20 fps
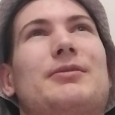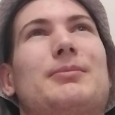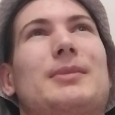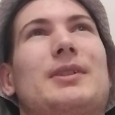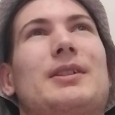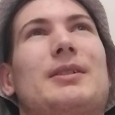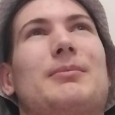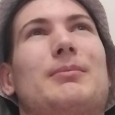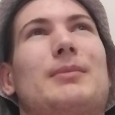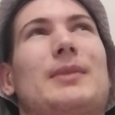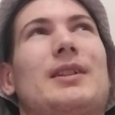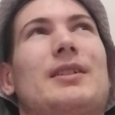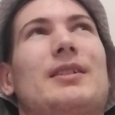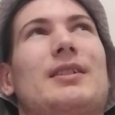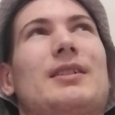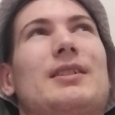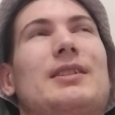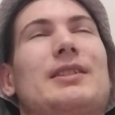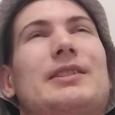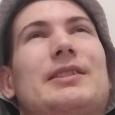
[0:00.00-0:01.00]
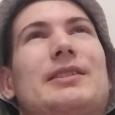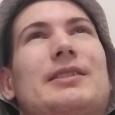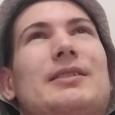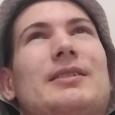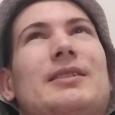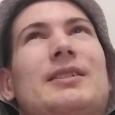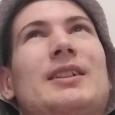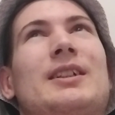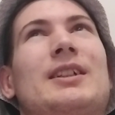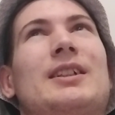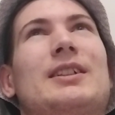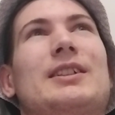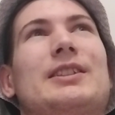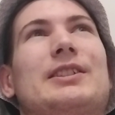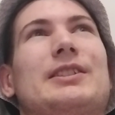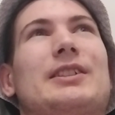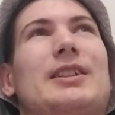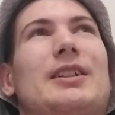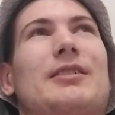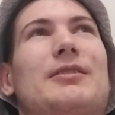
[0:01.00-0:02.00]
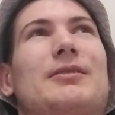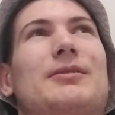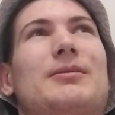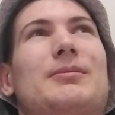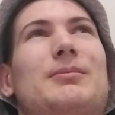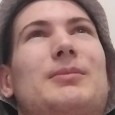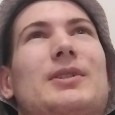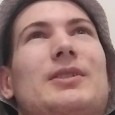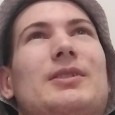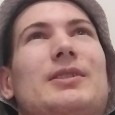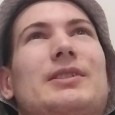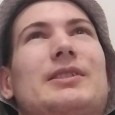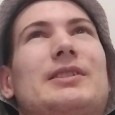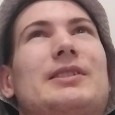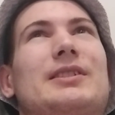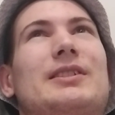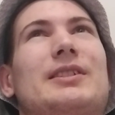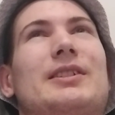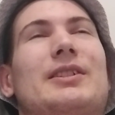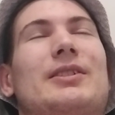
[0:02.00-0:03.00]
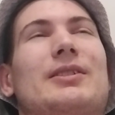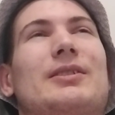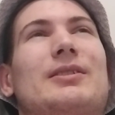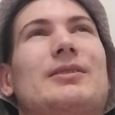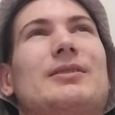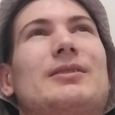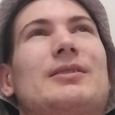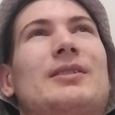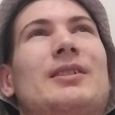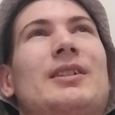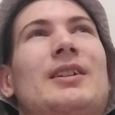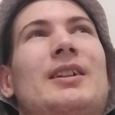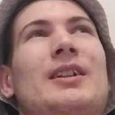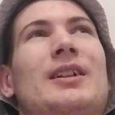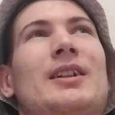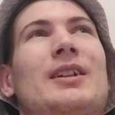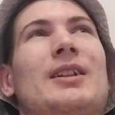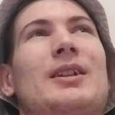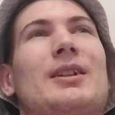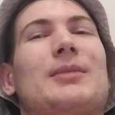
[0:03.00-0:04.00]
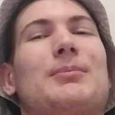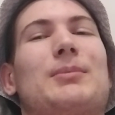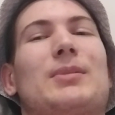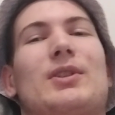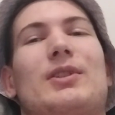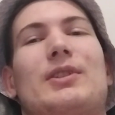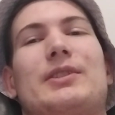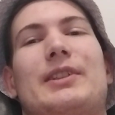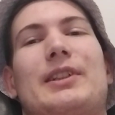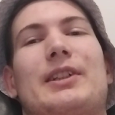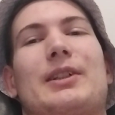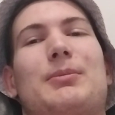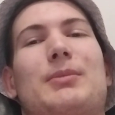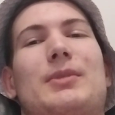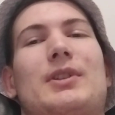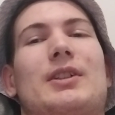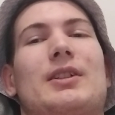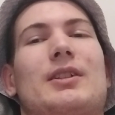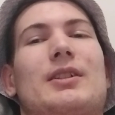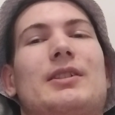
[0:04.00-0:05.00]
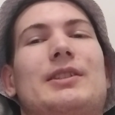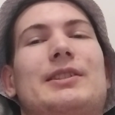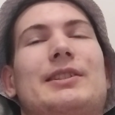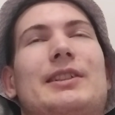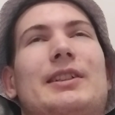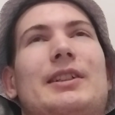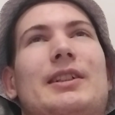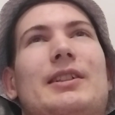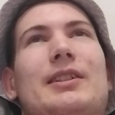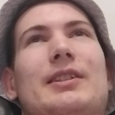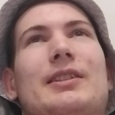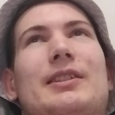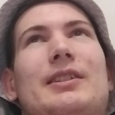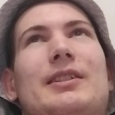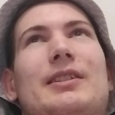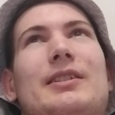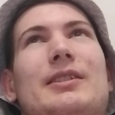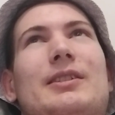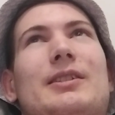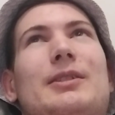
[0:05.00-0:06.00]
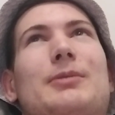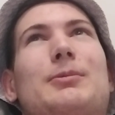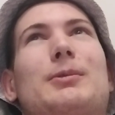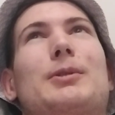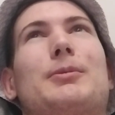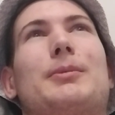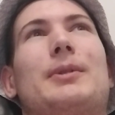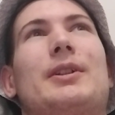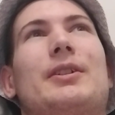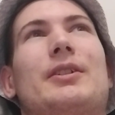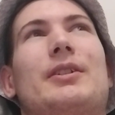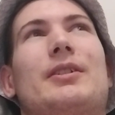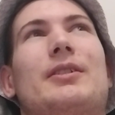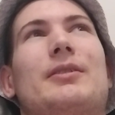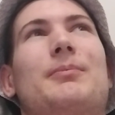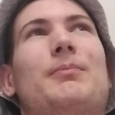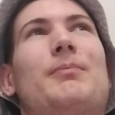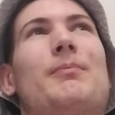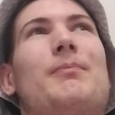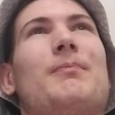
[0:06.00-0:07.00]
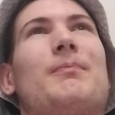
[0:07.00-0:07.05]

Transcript: of my mental stuff because I don't know because like Mark said that in one video